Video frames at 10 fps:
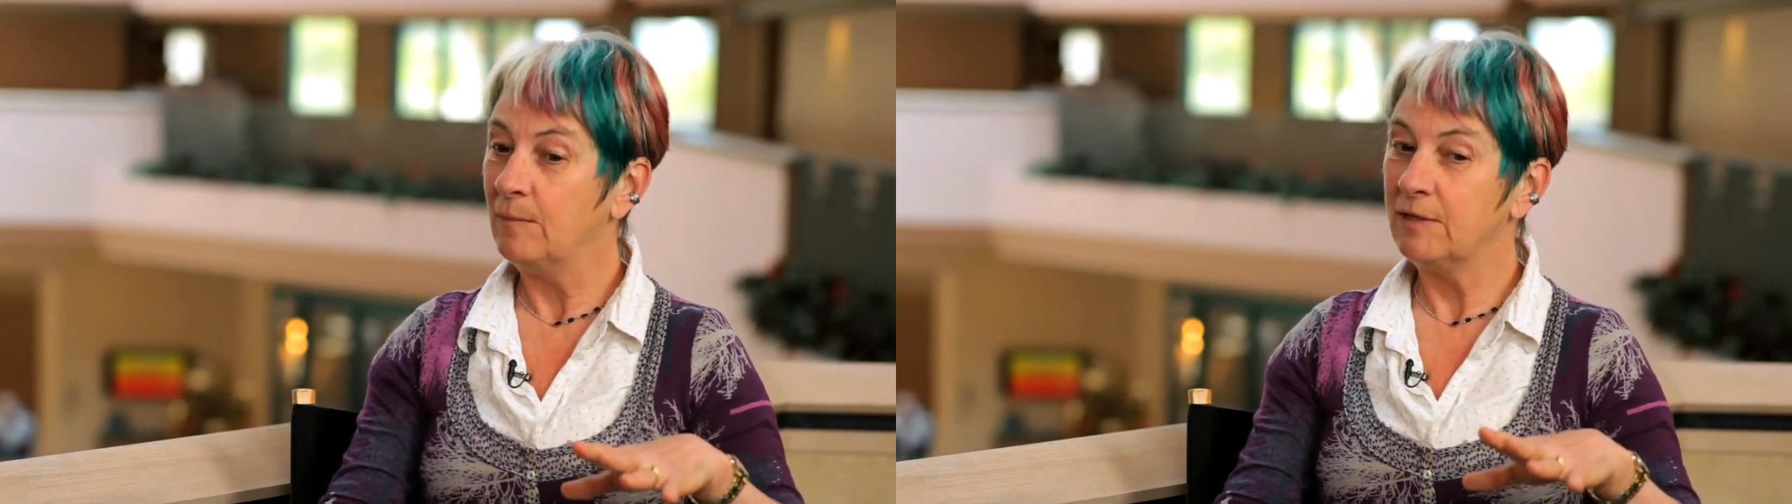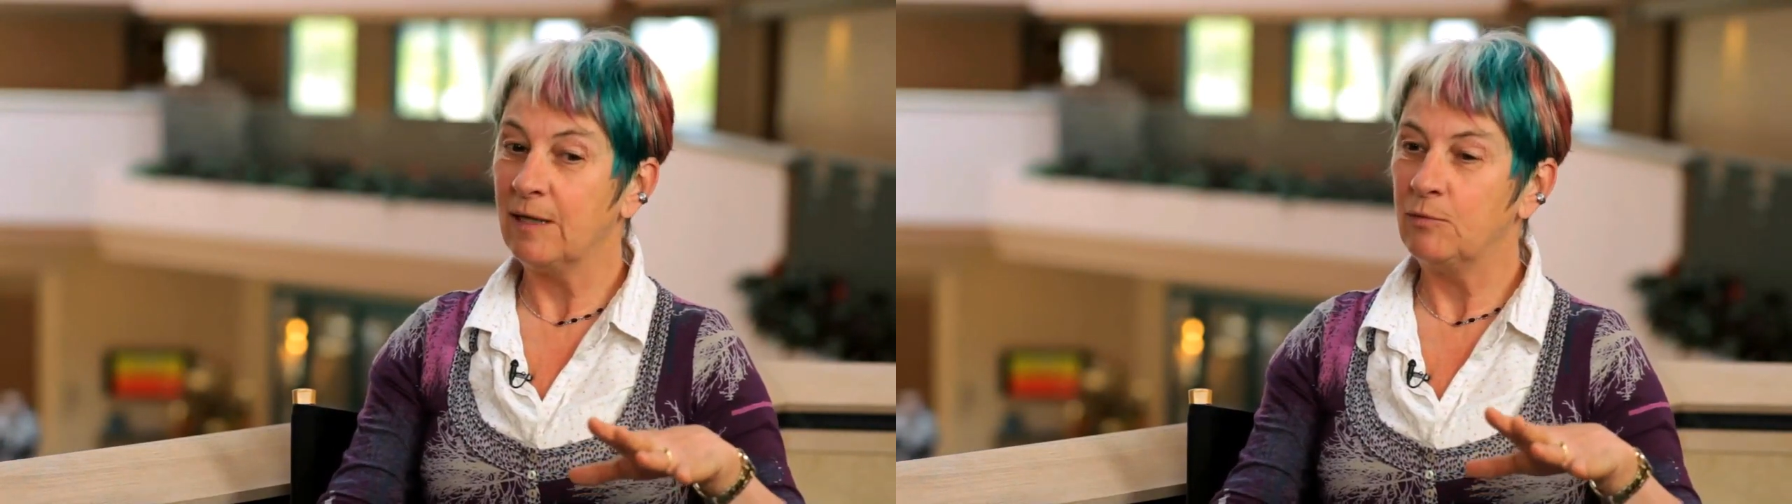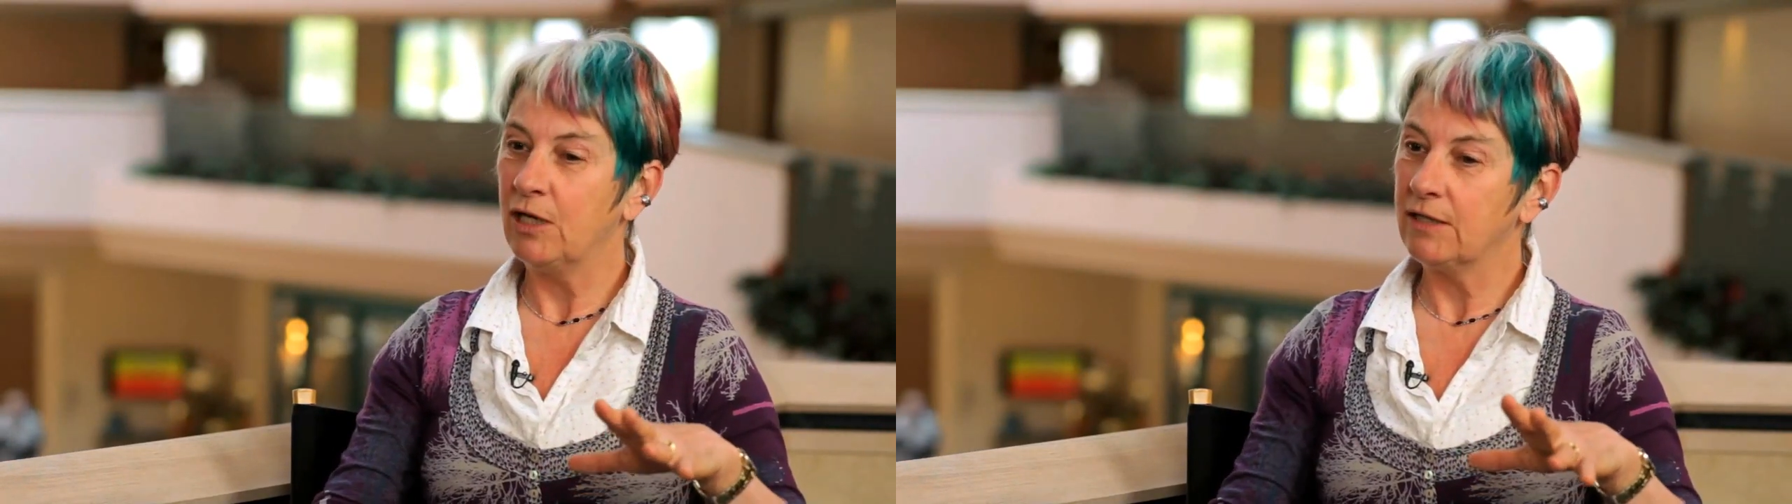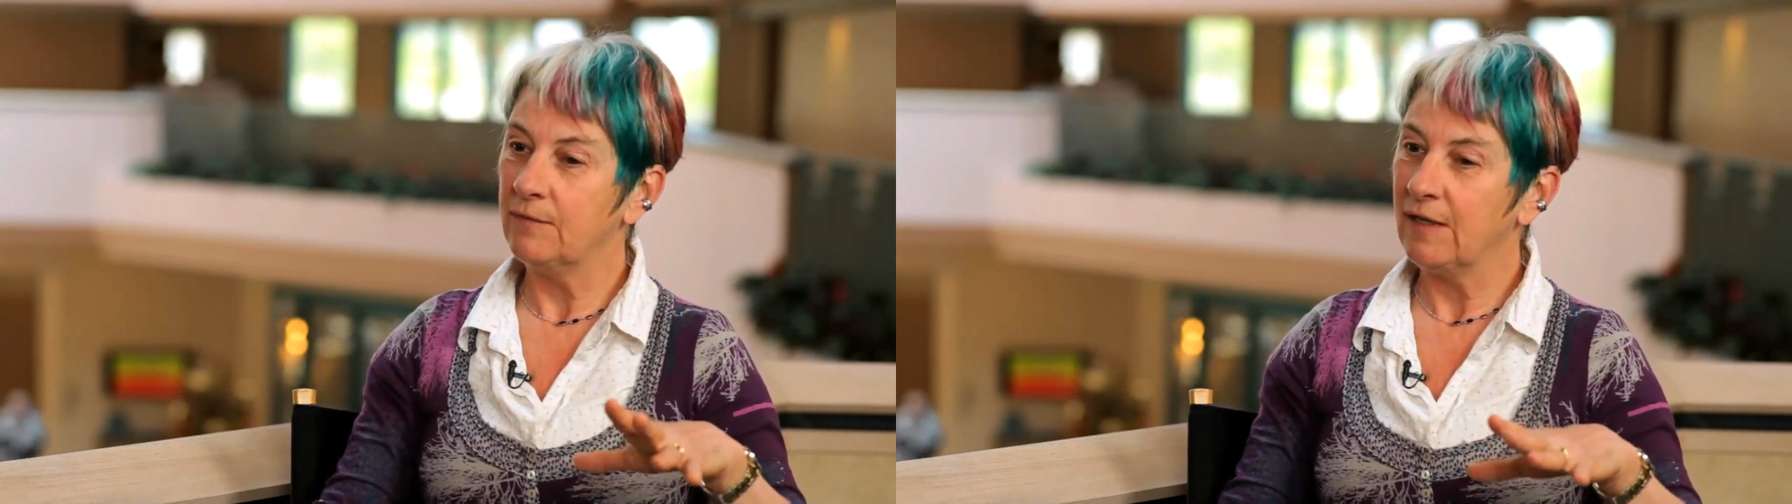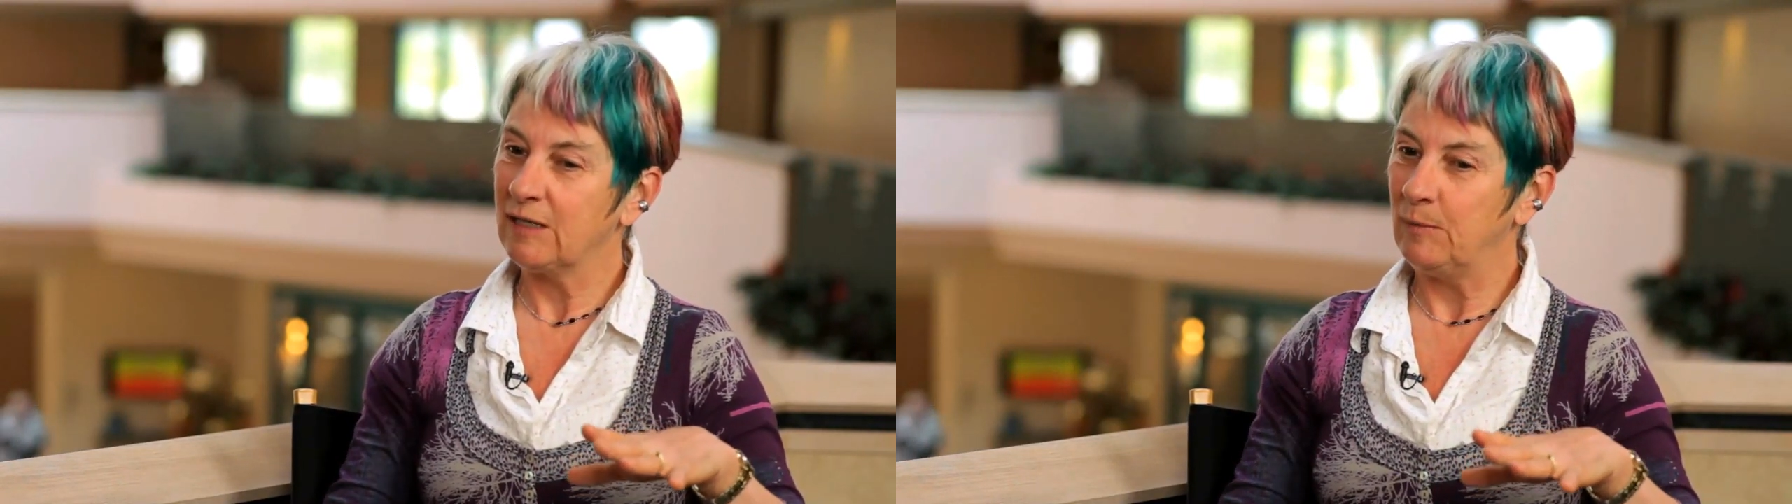
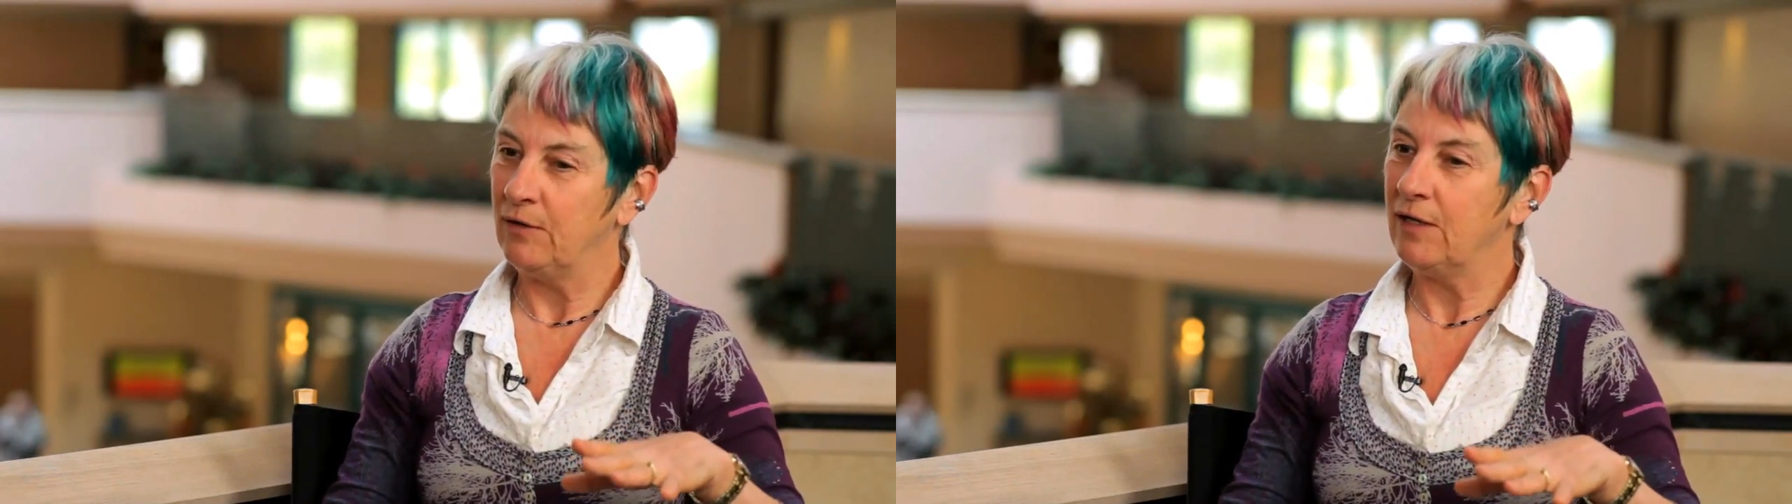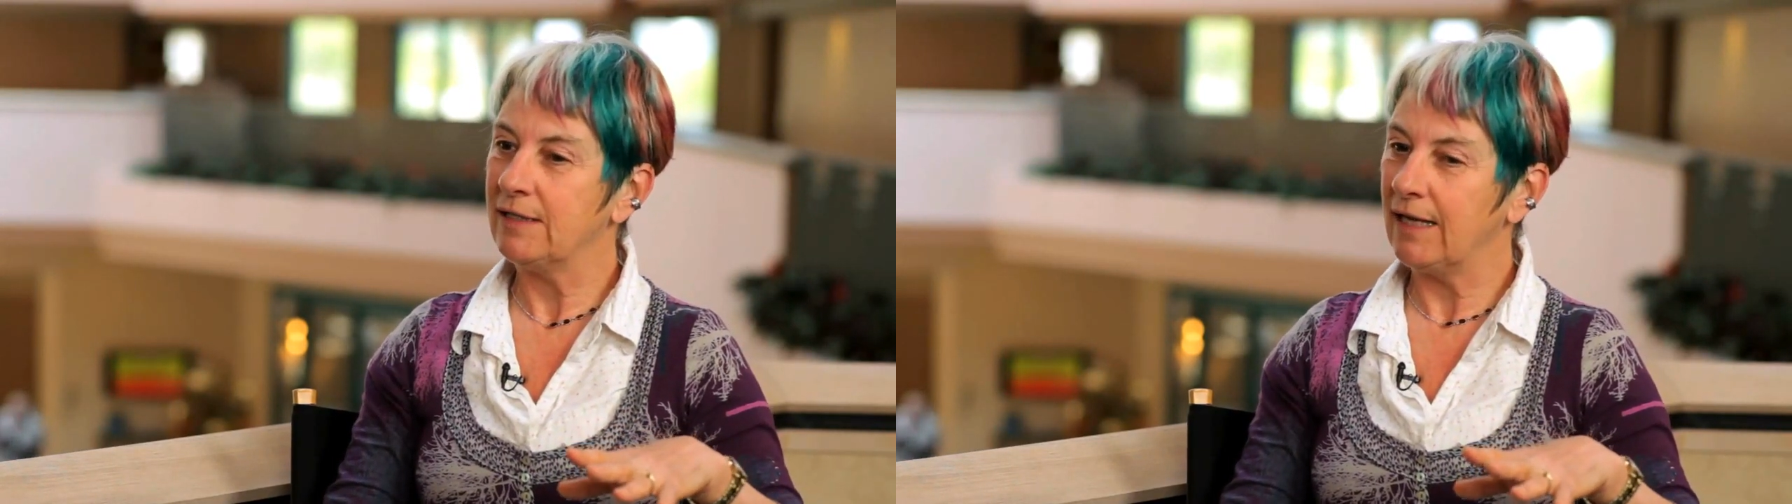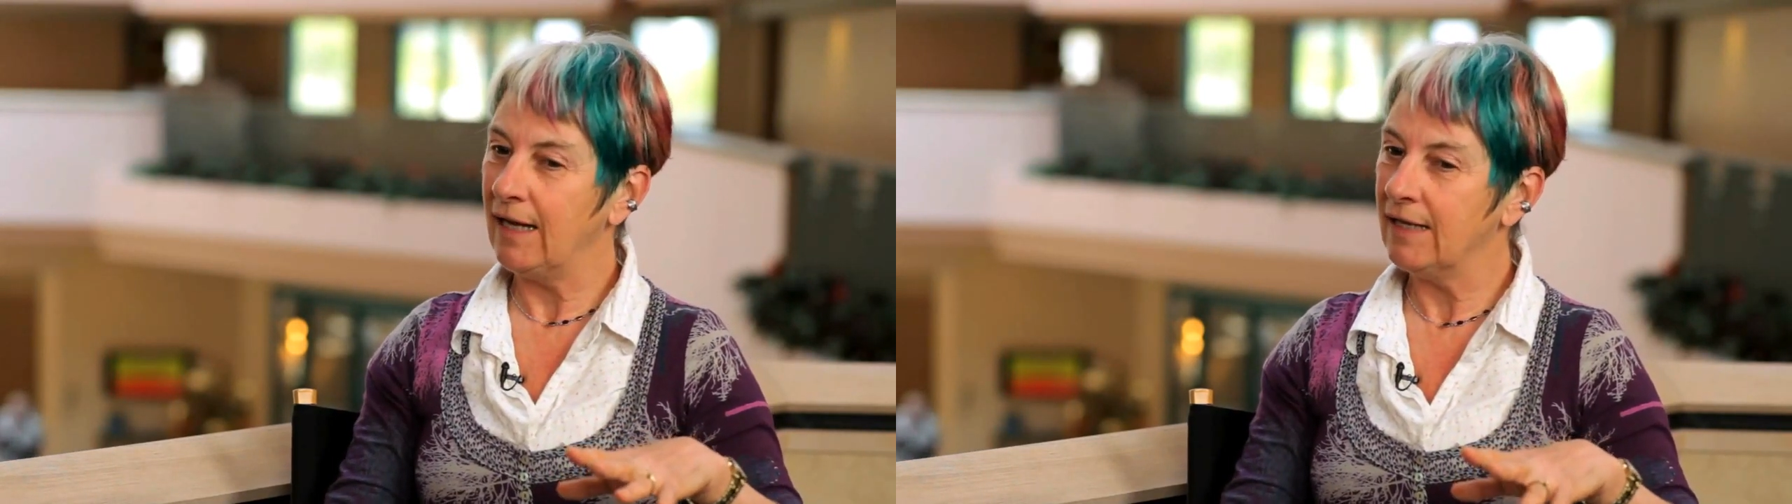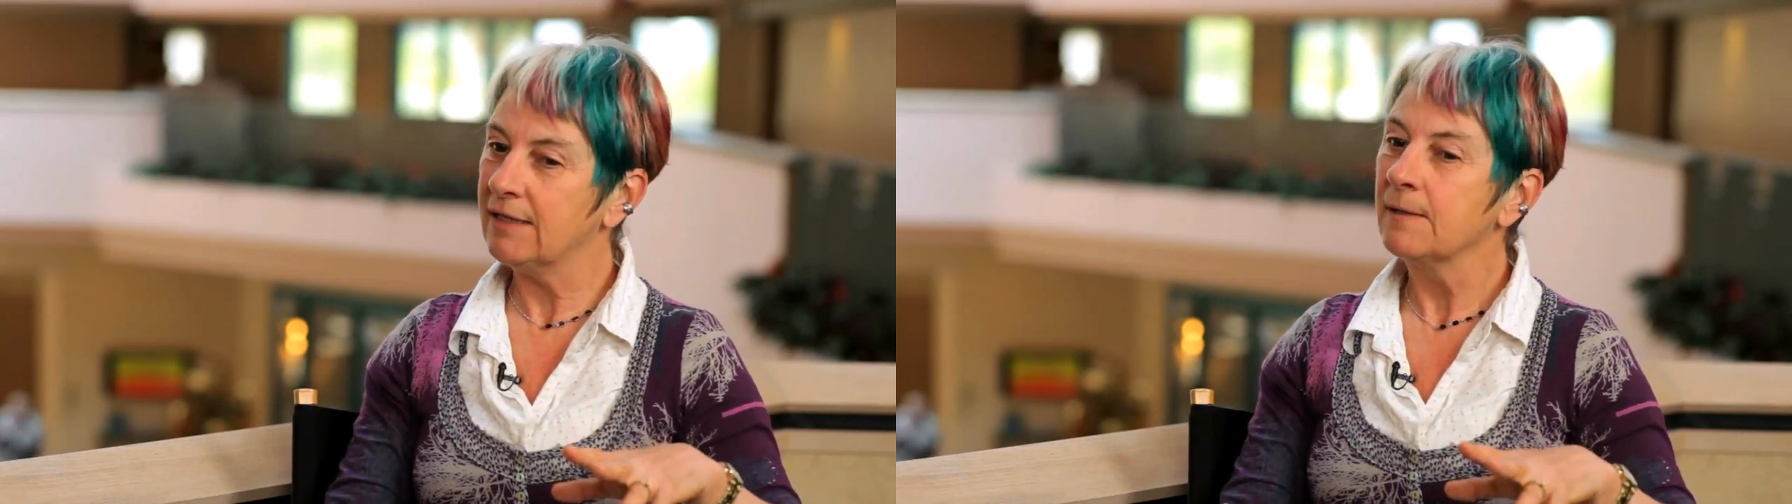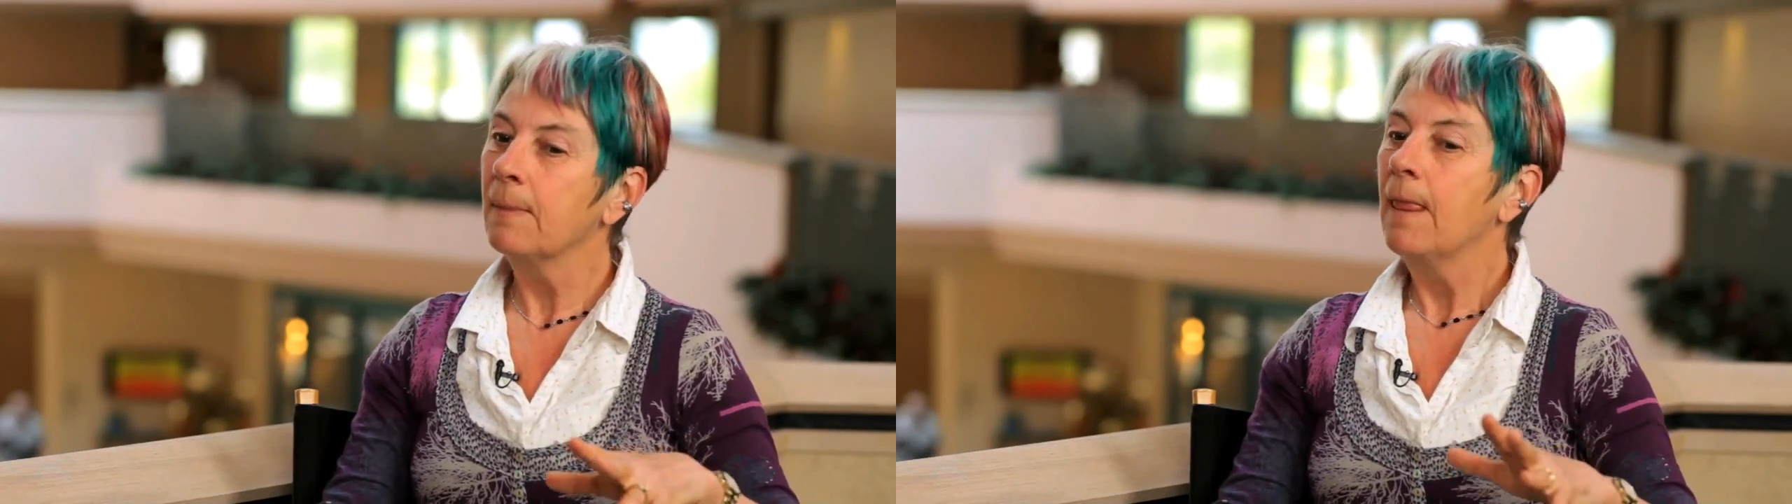subjective experience,
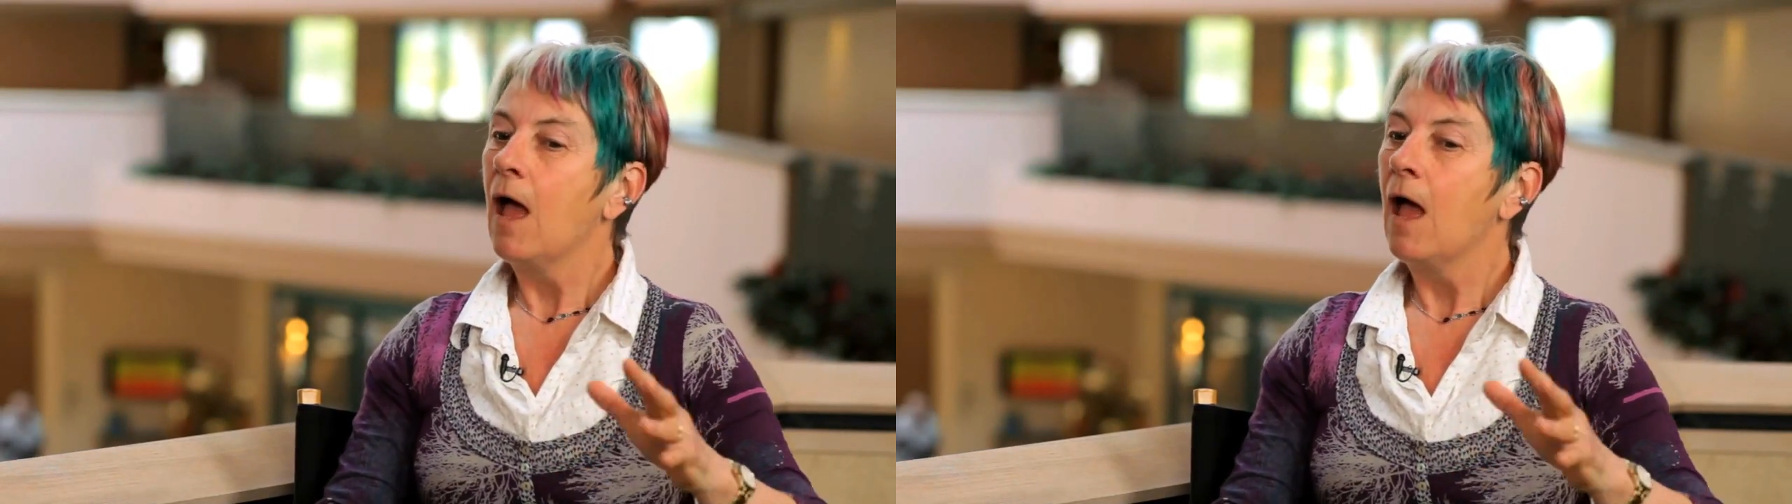is